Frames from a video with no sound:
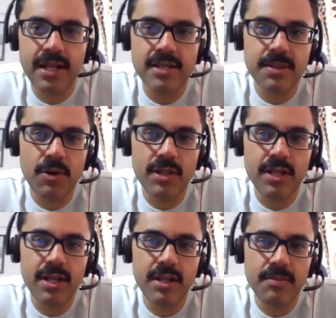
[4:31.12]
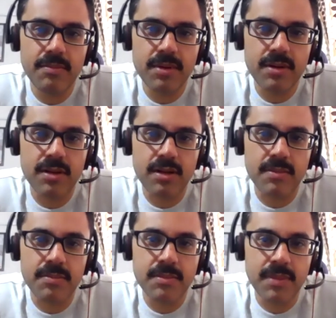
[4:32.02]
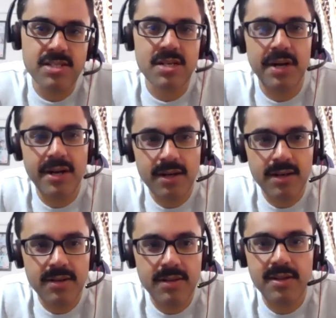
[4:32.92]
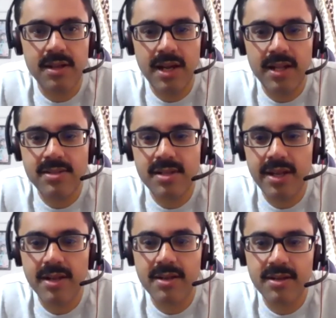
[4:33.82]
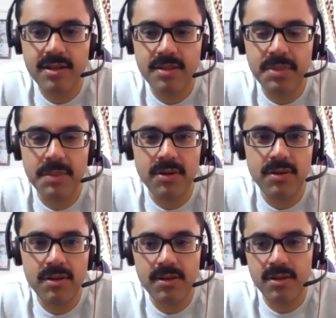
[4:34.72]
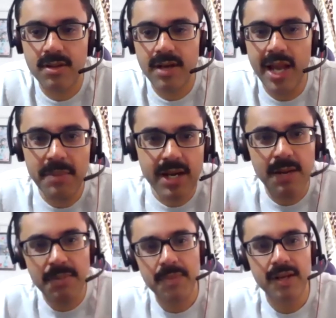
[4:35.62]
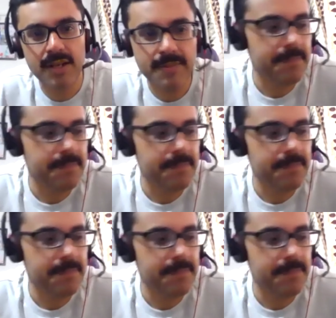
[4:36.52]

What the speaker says: tells about the mastermind alliance, like people, like-minded people.